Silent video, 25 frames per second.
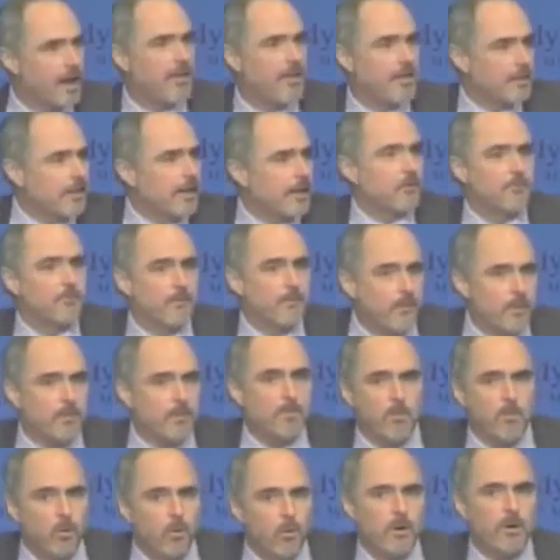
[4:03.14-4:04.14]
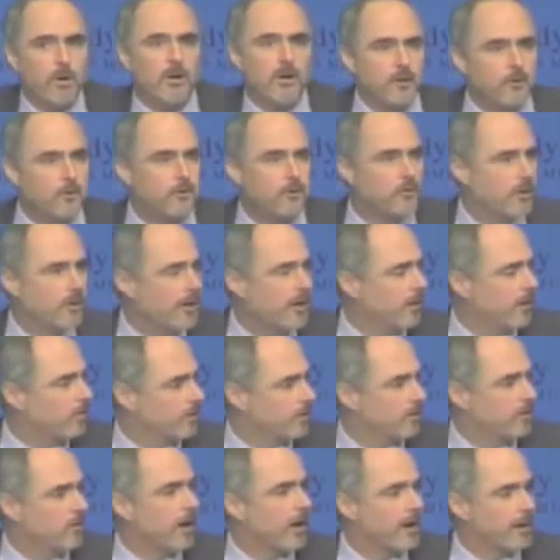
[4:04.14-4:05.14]
I think that's very important to understand
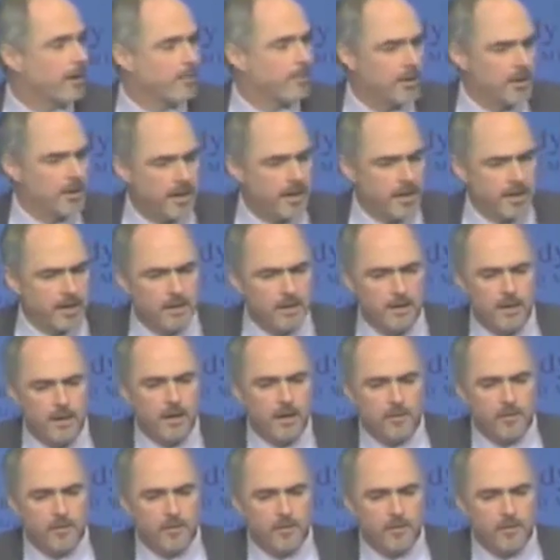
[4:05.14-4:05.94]
when you're talking about Haiti.